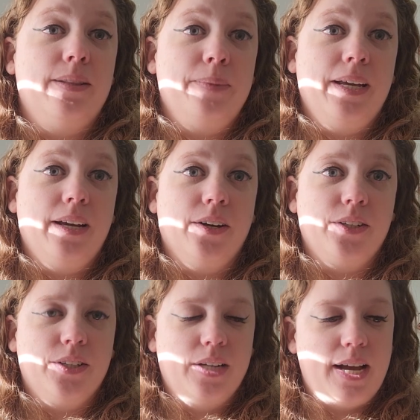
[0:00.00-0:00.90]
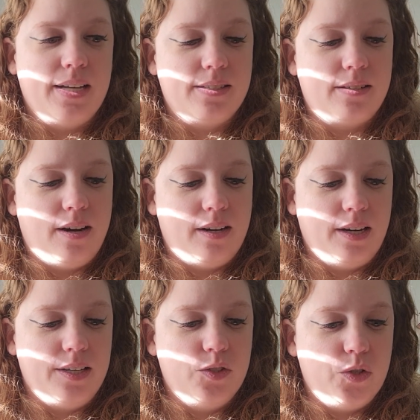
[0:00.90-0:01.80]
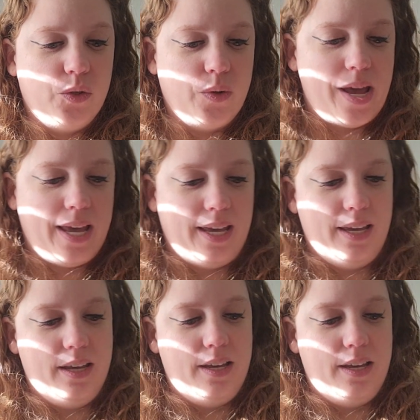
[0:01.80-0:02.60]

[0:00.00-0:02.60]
the main character, has gone into a